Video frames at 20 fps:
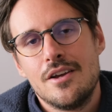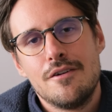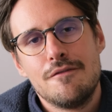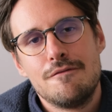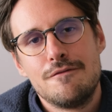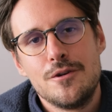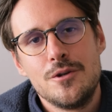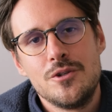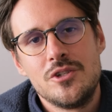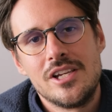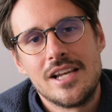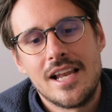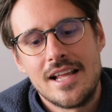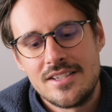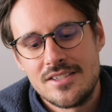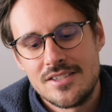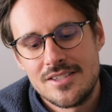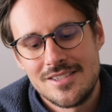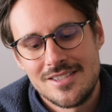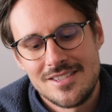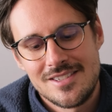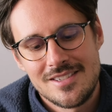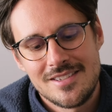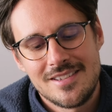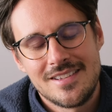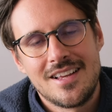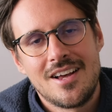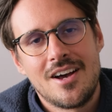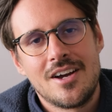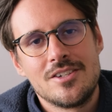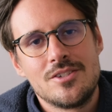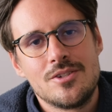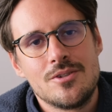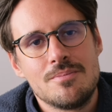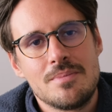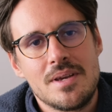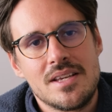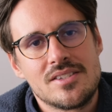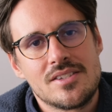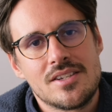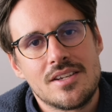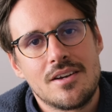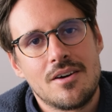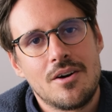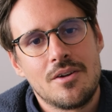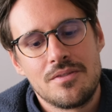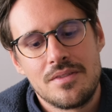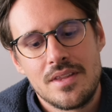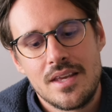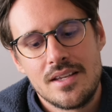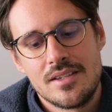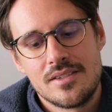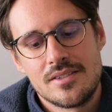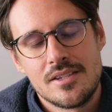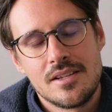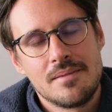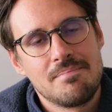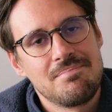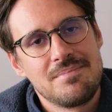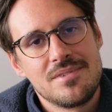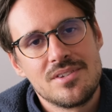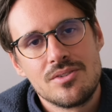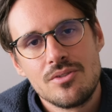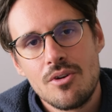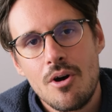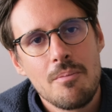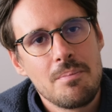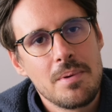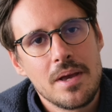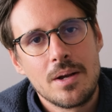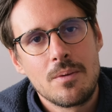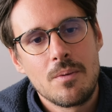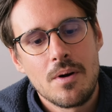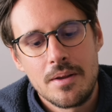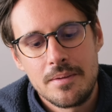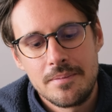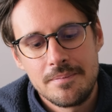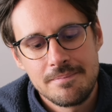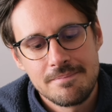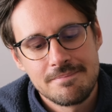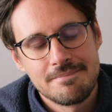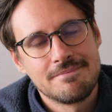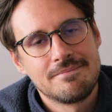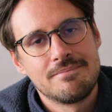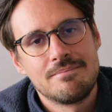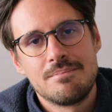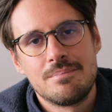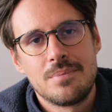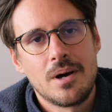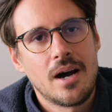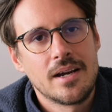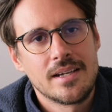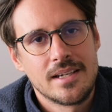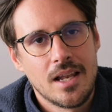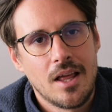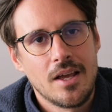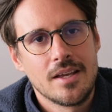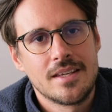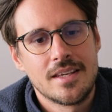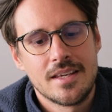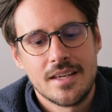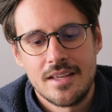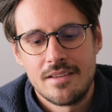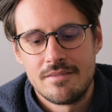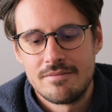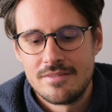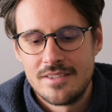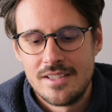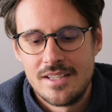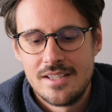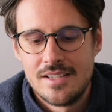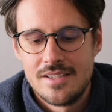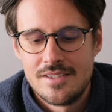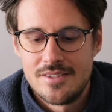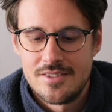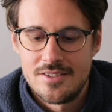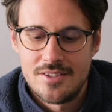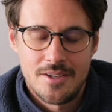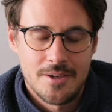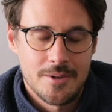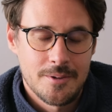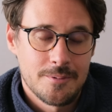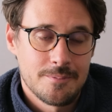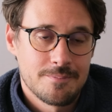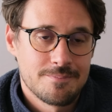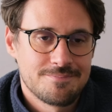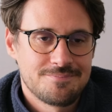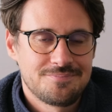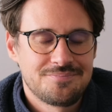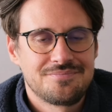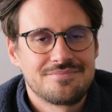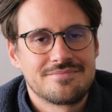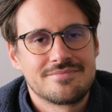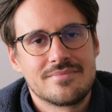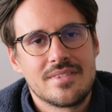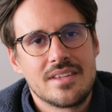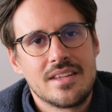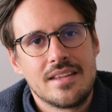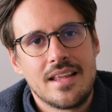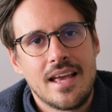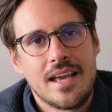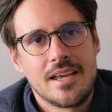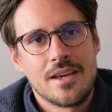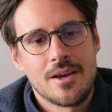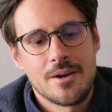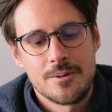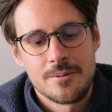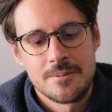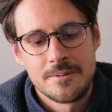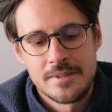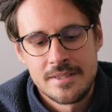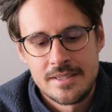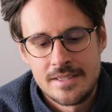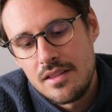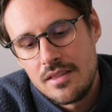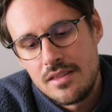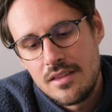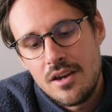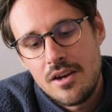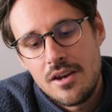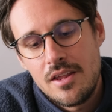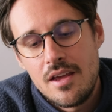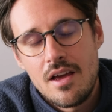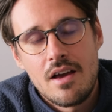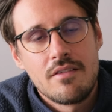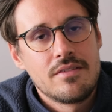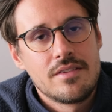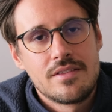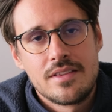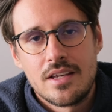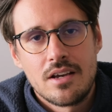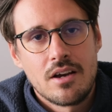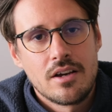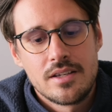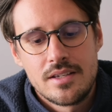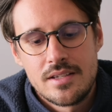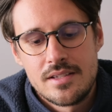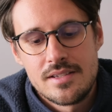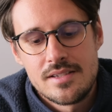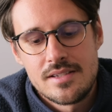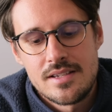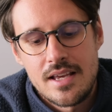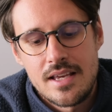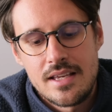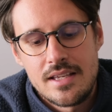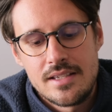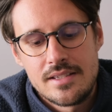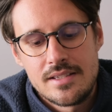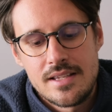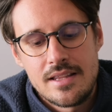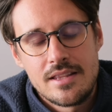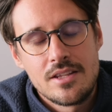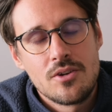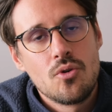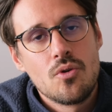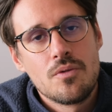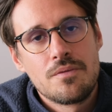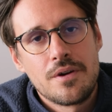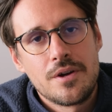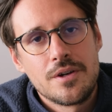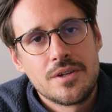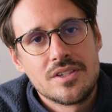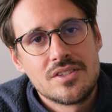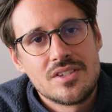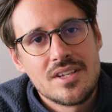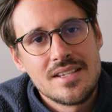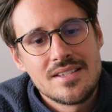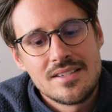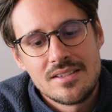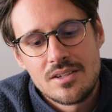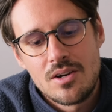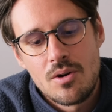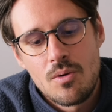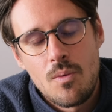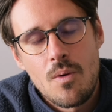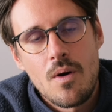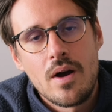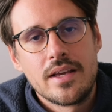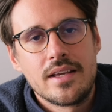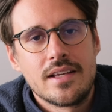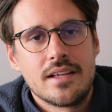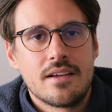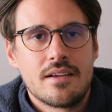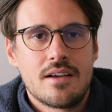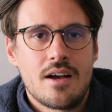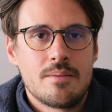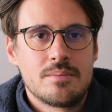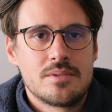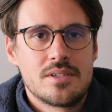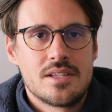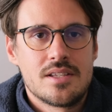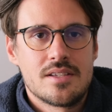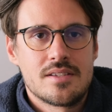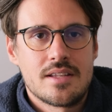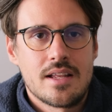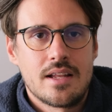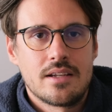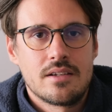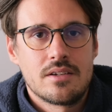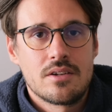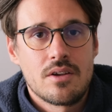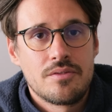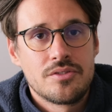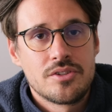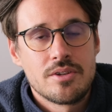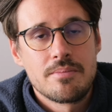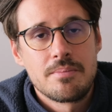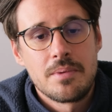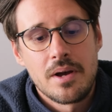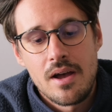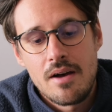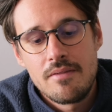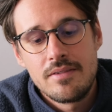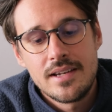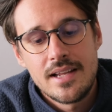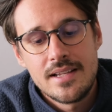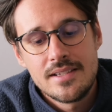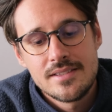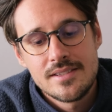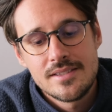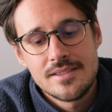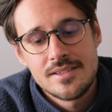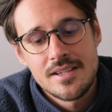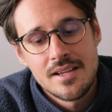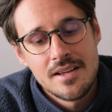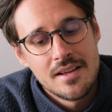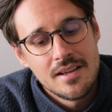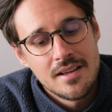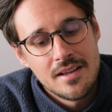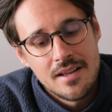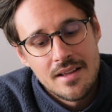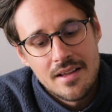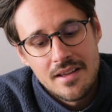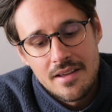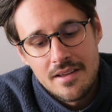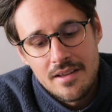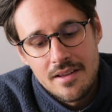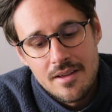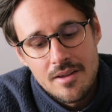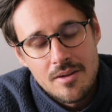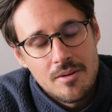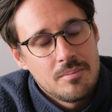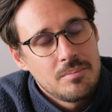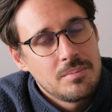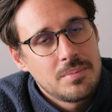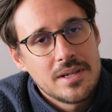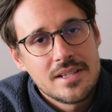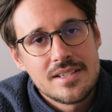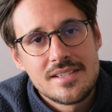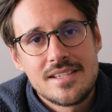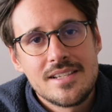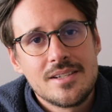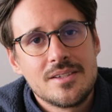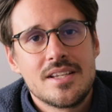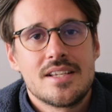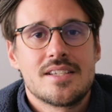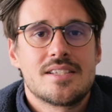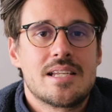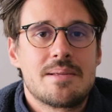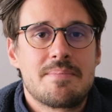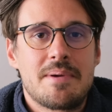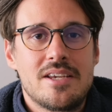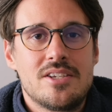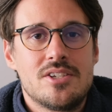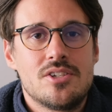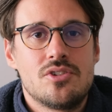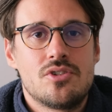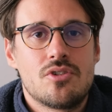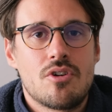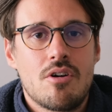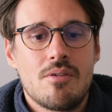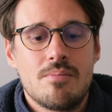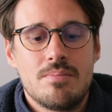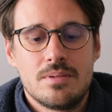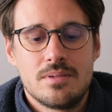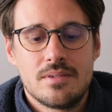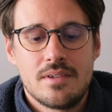Fuji lenses, I do miss it on this. It's not a big one, but I'd like it. So hey ho. The only other thing I can say is that the autofocus isn't quite up to the standard of some of my other lenses, but it still does an amazing job.